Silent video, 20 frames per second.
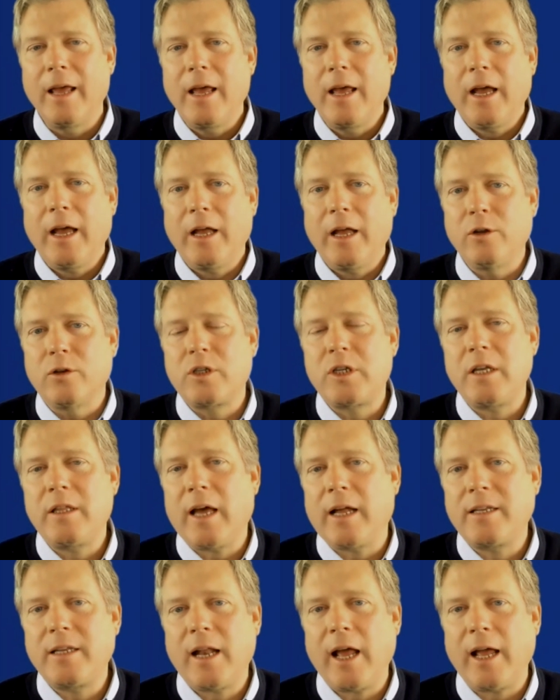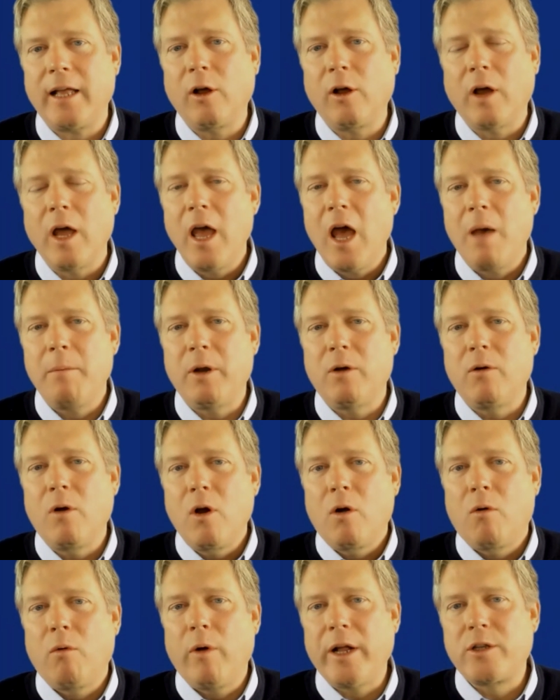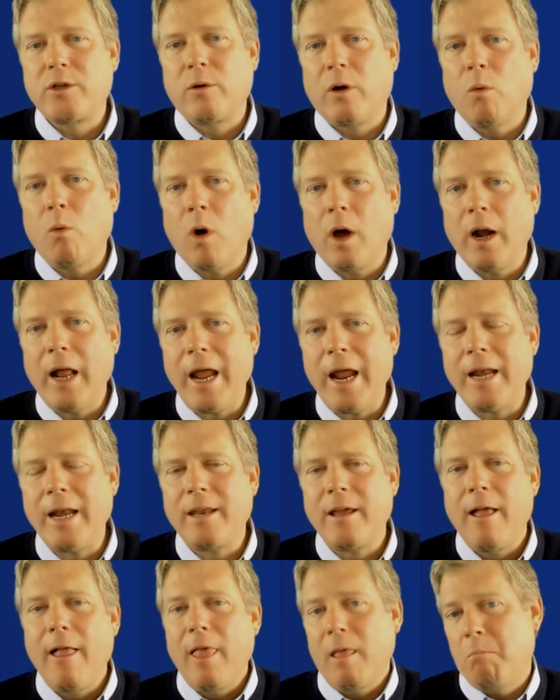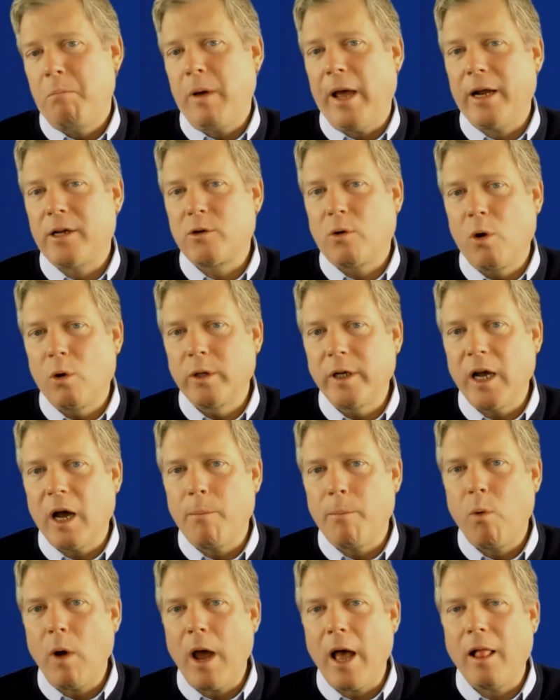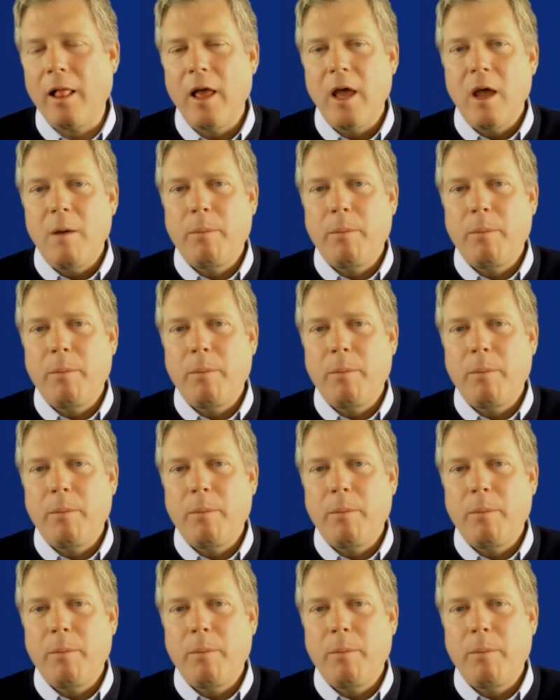And you'll see that today. Look, I mean, rates are at 1.8, banks are holding up well.